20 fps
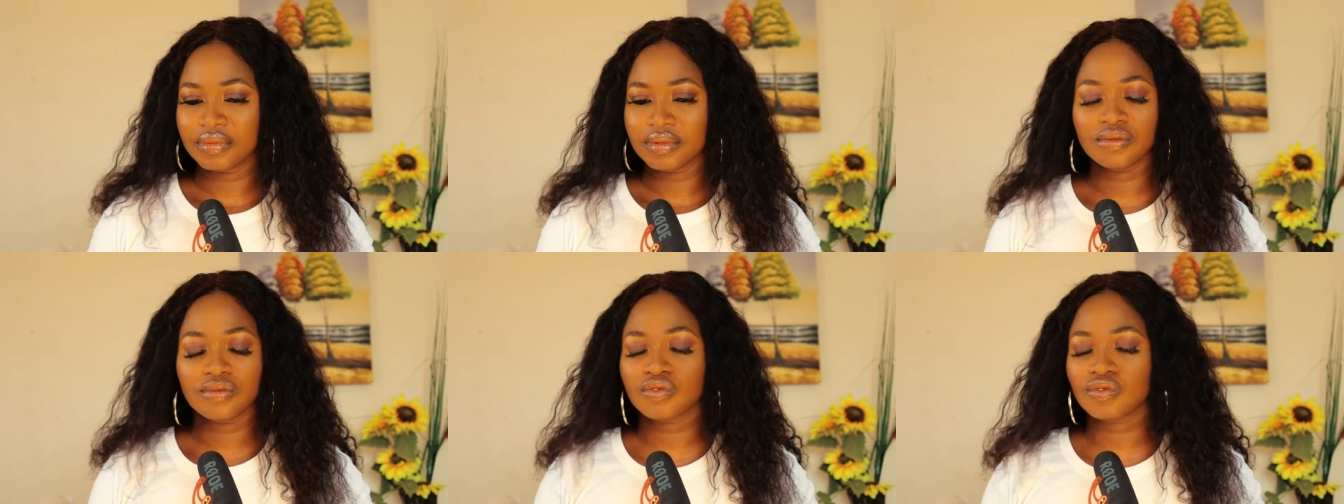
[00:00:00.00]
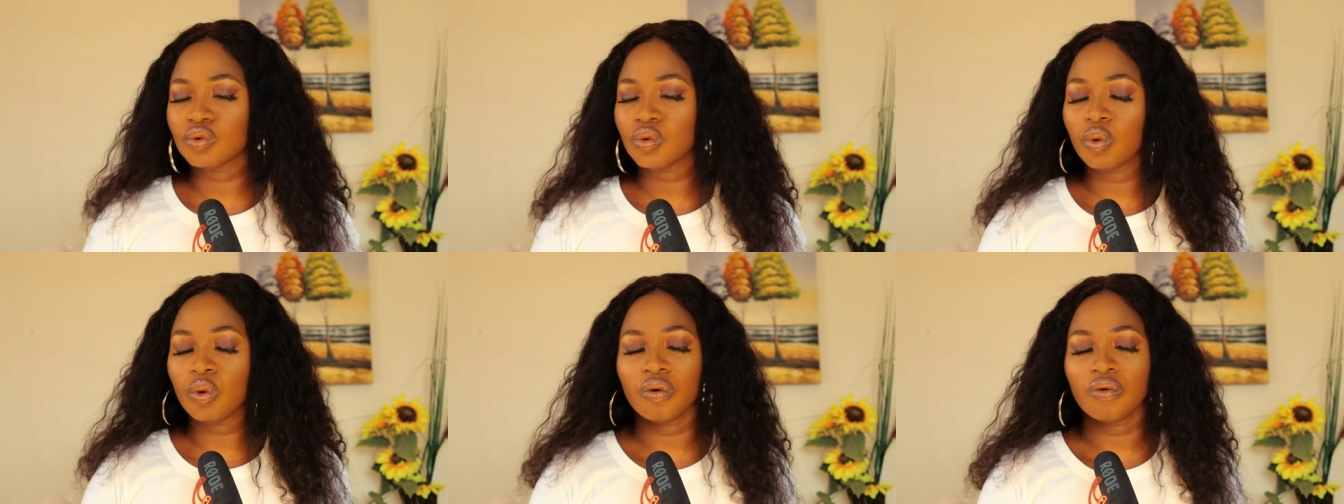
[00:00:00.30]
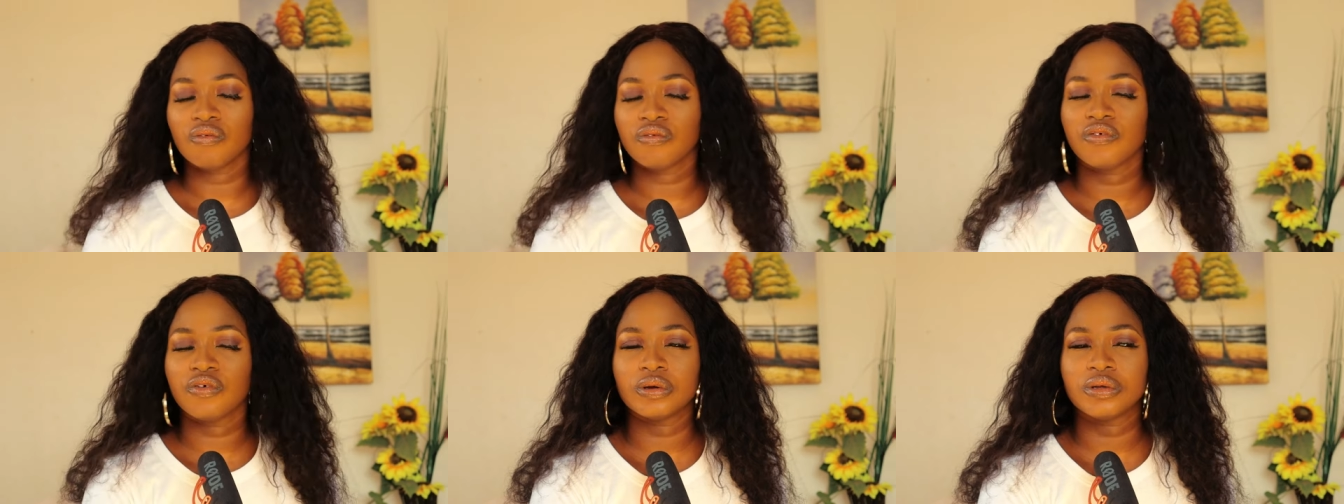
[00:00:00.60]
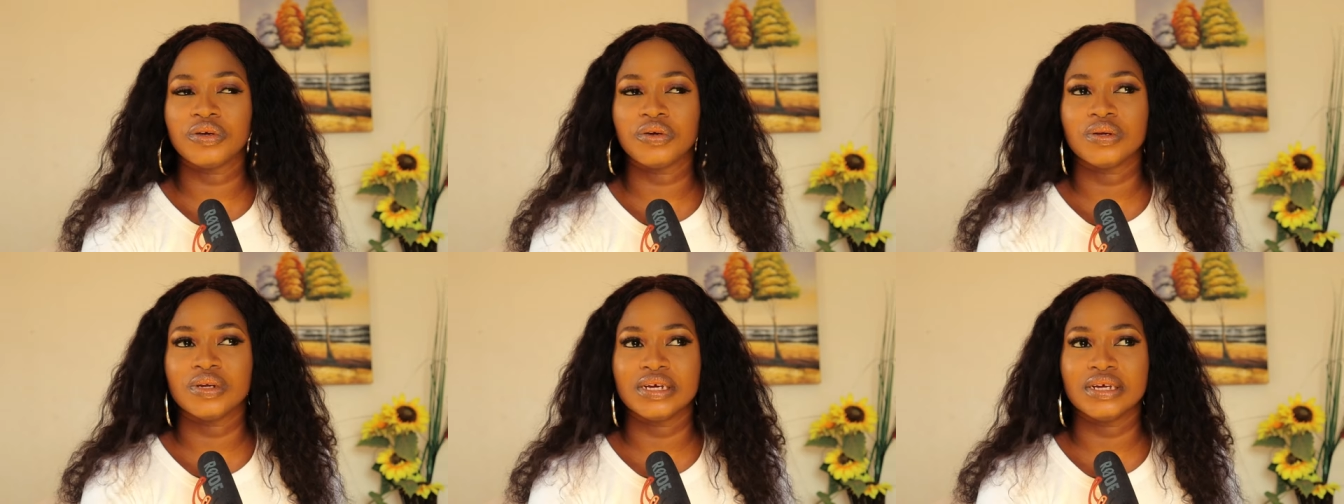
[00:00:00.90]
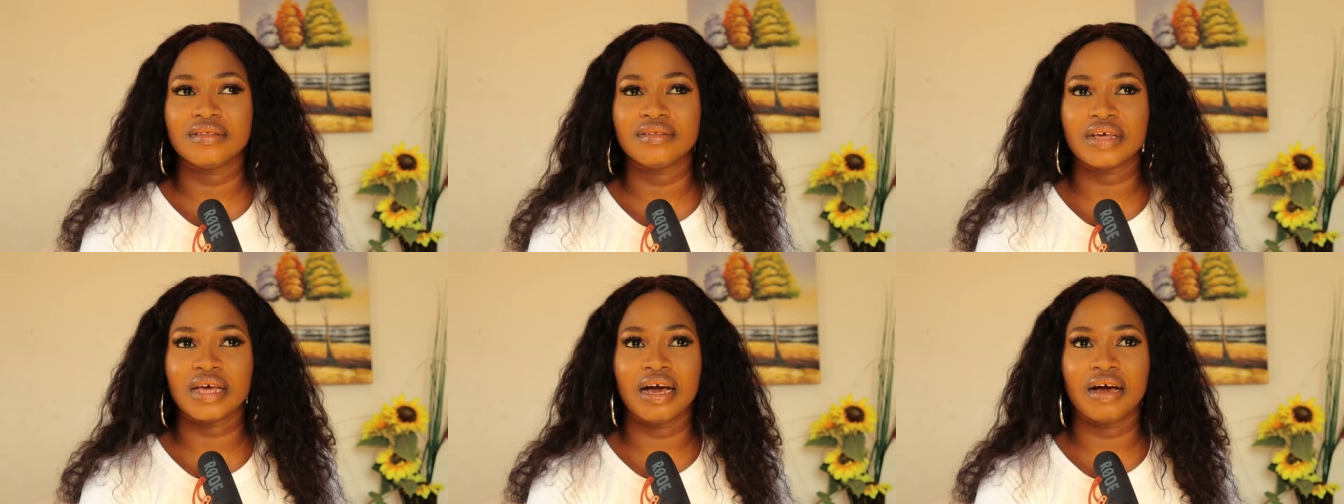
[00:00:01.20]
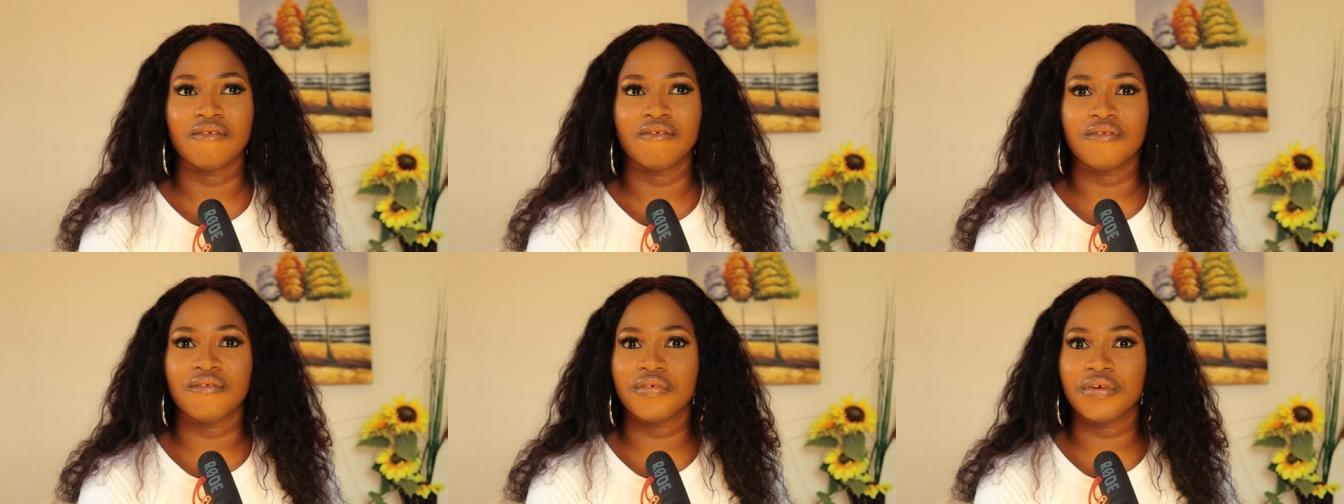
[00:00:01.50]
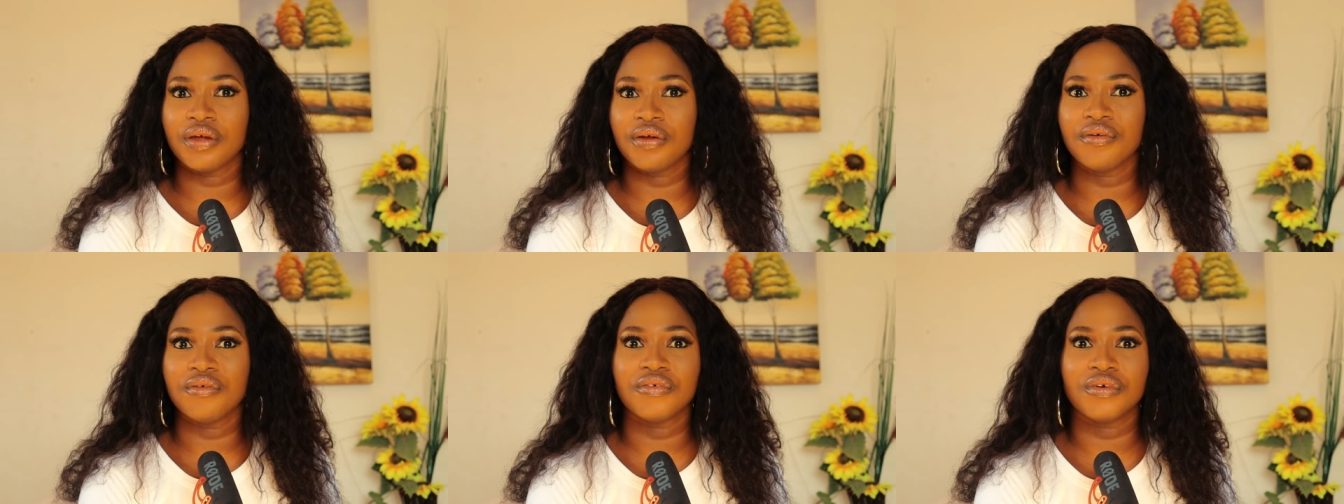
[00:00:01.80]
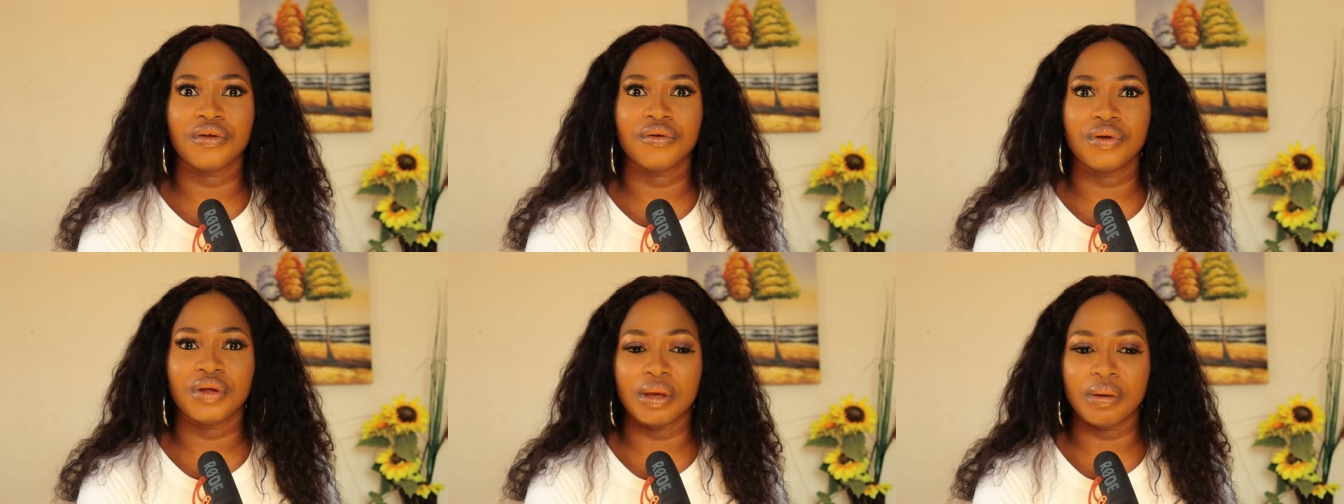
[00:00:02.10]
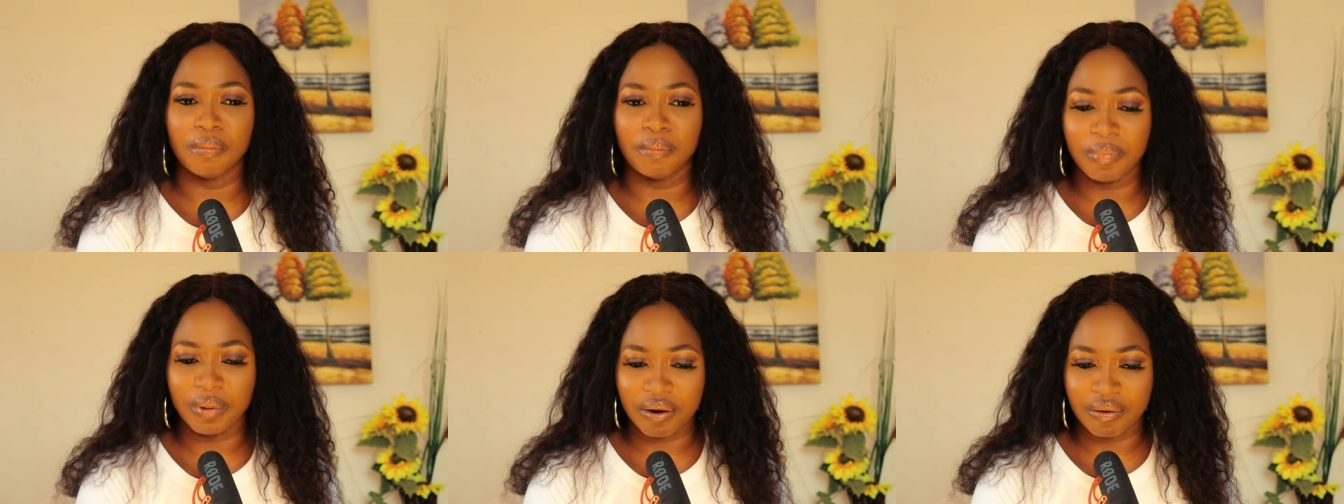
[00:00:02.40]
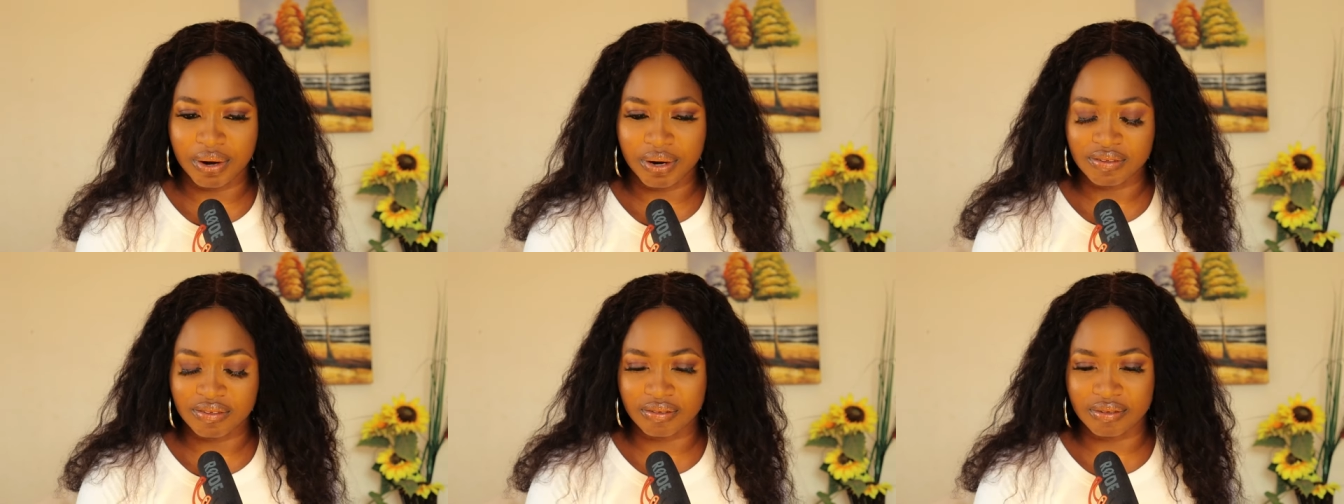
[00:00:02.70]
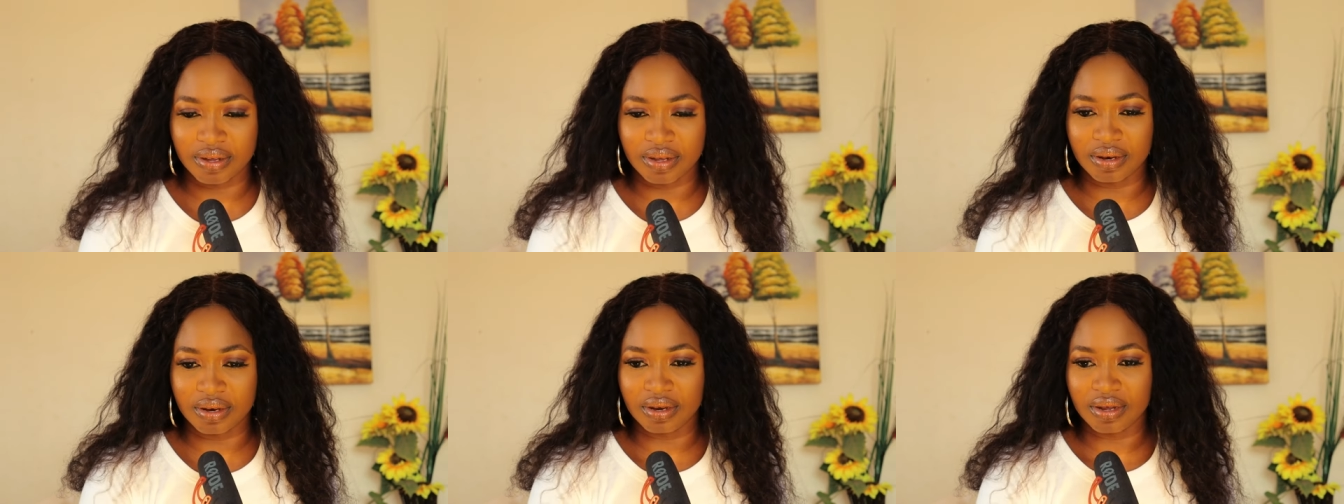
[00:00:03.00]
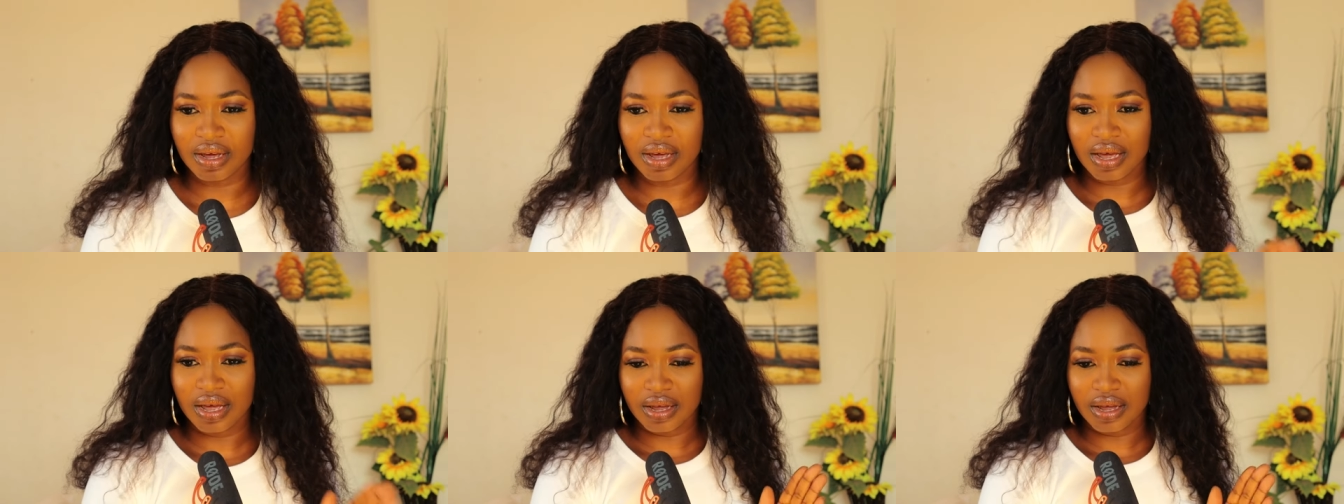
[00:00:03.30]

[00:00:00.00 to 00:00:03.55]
So unfortunate and very, very embarrassing.